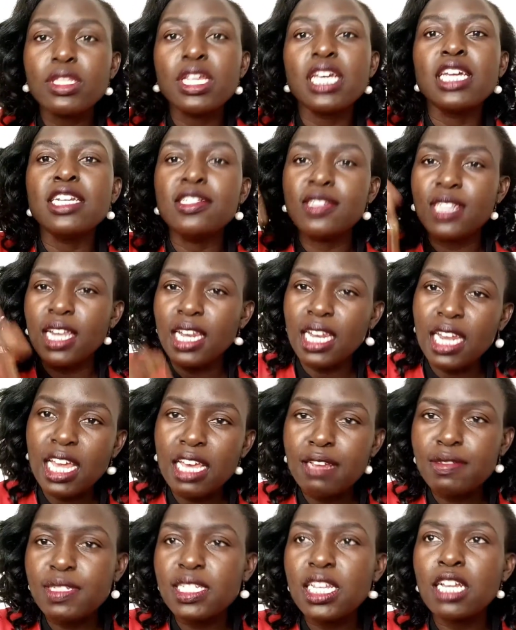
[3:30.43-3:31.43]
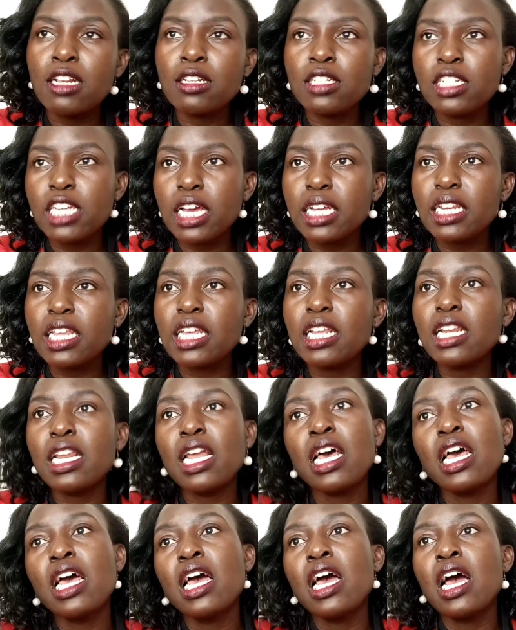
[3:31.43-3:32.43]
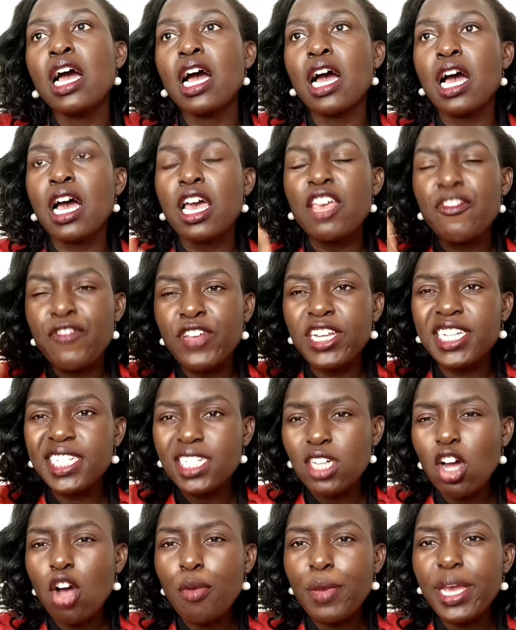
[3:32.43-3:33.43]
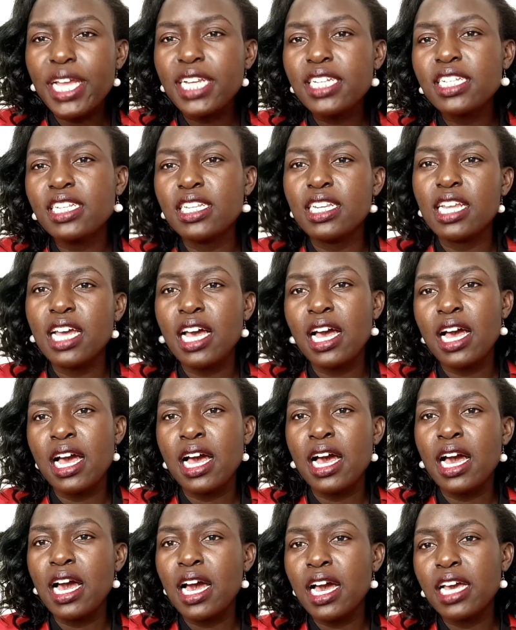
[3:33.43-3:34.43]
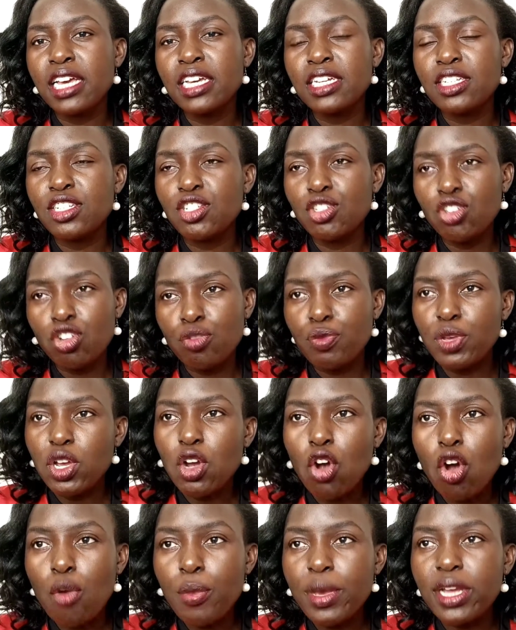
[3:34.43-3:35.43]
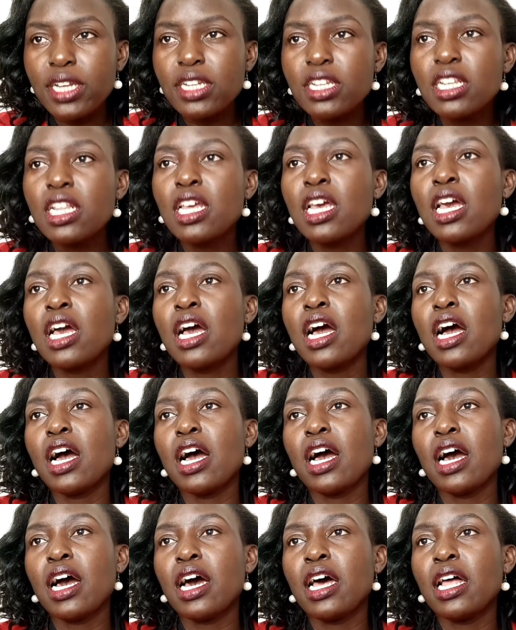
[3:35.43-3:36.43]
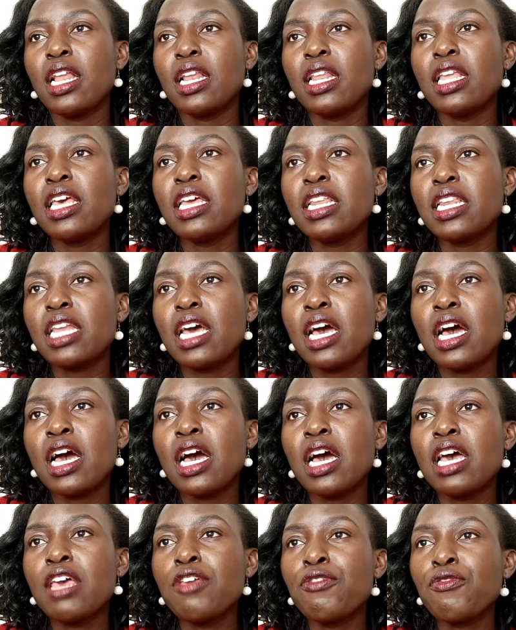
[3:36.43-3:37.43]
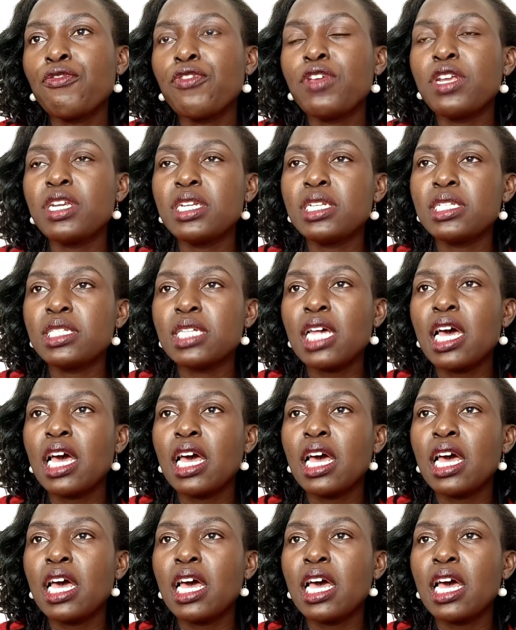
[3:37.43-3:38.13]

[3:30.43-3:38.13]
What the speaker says: it's a lifestyle channel. If it's comedy, it should be comedy. And if it's